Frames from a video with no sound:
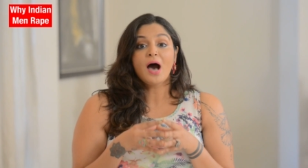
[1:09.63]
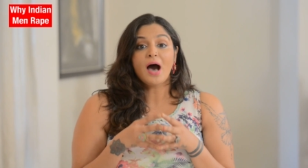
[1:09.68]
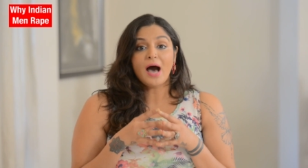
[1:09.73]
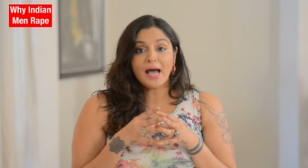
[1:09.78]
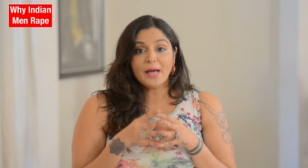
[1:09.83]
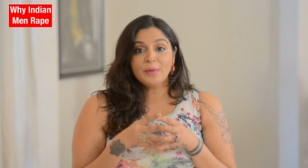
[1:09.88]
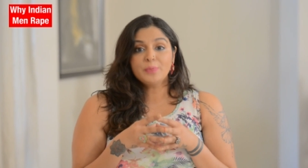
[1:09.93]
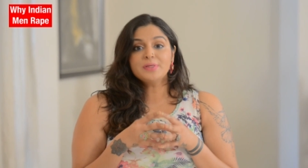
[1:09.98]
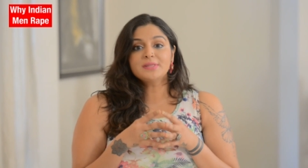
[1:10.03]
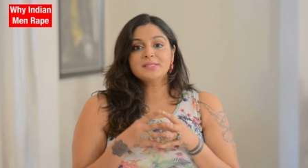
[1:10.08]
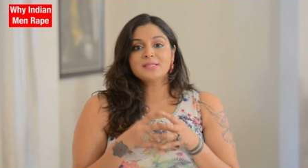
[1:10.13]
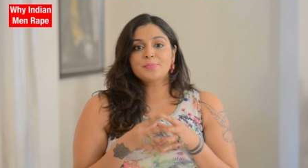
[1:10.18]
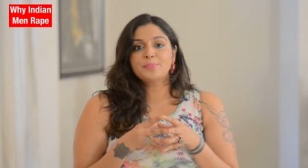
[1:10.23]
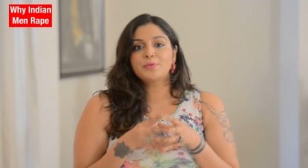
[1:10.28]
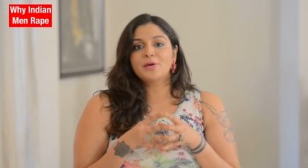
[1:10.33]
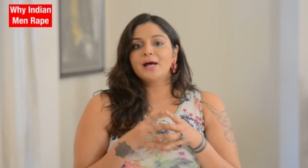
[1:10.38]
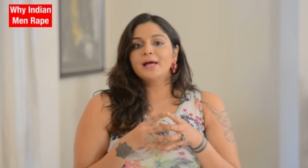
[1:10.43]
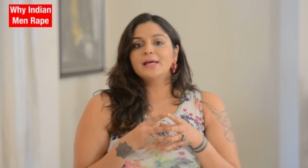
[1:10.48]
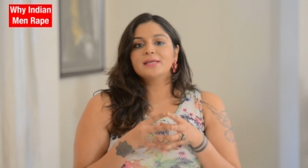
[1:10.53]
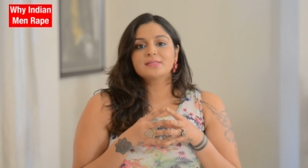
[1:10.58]
I was
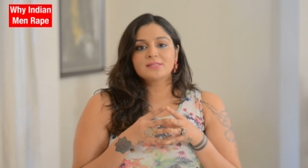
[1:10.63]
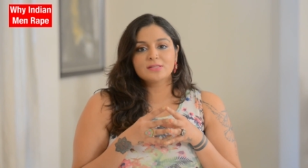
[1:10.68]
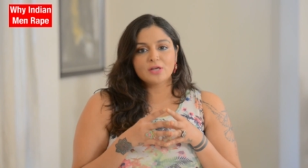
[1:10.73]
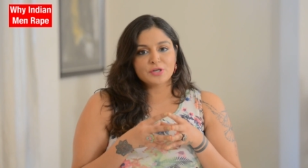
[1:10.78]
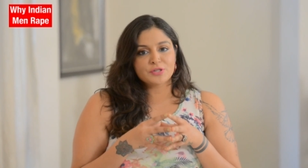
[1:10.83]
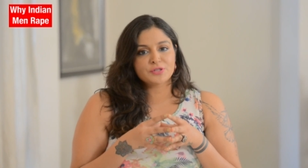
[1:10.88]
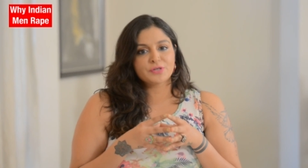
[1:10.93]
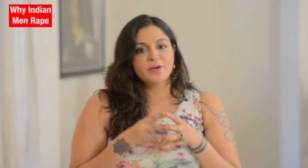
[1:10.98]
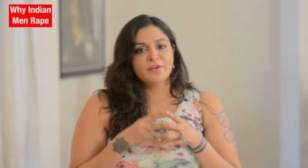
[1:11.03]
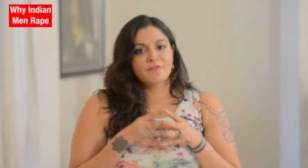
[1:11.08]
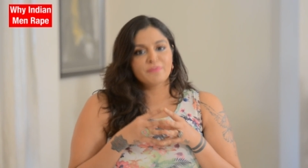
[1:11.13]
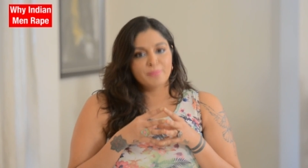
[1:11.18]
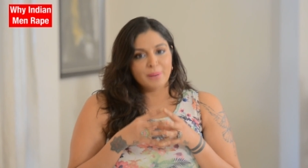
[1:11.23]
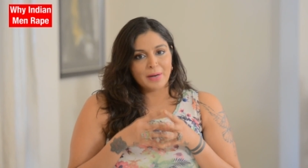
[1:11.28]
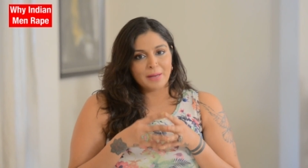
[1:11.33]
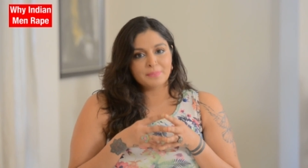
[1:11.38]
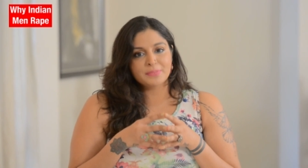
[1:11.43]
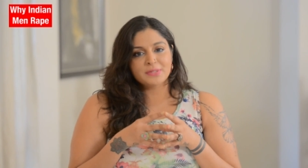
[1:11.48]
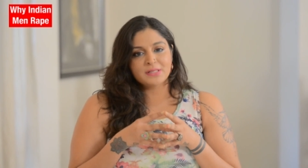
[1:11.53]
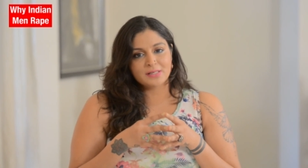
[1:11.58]
surprised not to have
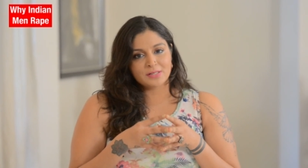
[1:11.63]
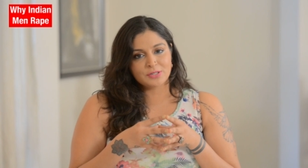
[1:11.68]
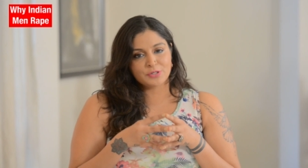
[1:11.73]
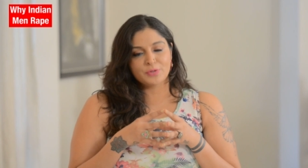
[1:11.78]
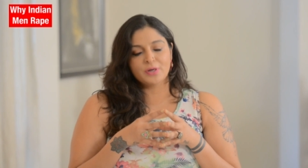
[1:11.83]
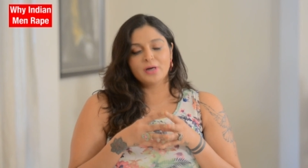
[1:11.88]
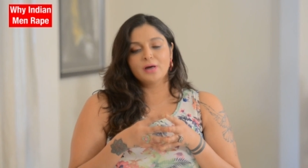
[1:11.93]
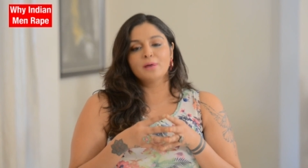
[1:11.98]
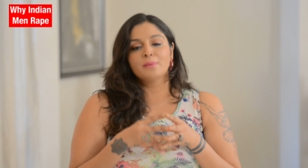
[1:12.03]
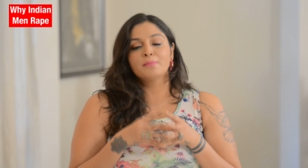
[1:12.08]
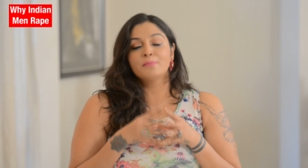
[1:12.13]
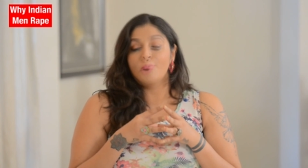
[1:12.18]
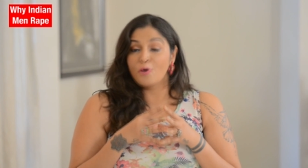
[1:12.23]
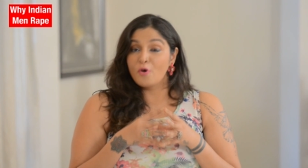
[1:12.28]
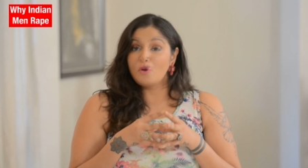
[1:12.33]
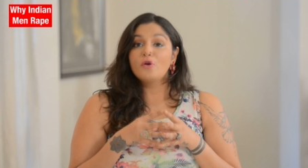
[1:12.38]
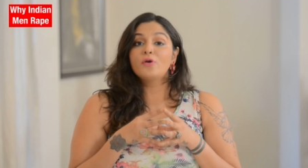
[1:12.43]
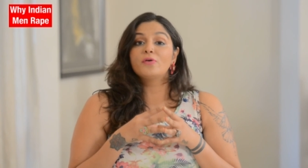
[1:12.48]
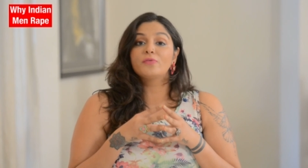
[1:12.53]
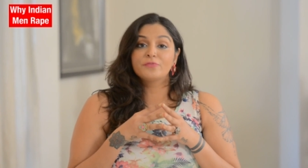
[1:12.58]
bumped into her
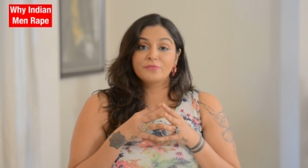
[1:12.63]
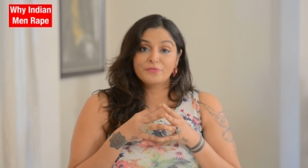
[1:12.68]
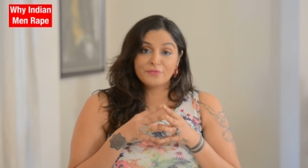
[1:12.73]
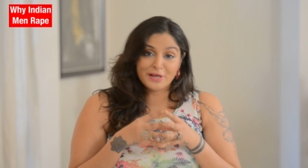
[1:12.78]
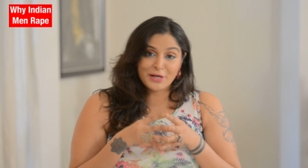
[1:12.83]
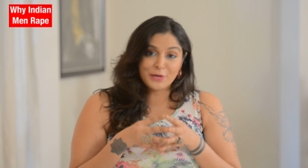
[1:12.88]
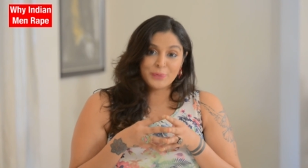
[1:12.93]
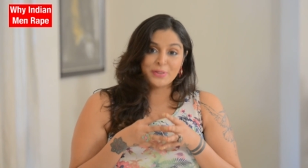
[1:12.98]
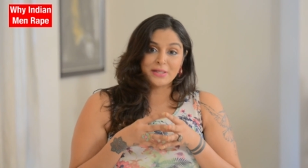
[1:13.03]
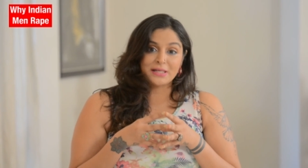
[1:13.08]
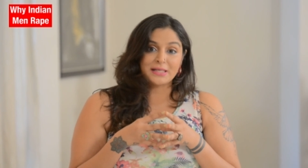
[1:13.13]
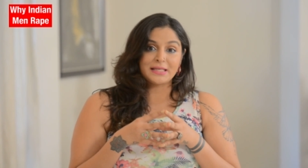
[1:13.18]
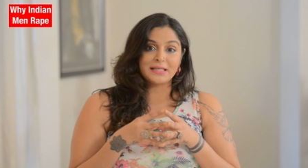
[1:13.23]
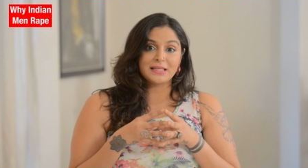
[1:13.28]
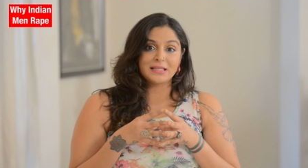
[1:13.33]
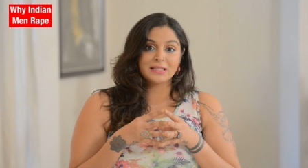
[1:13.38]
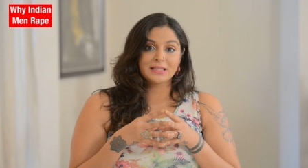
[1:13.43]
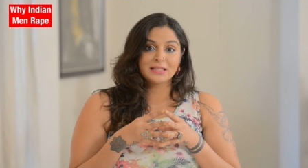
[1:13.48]
more frequently.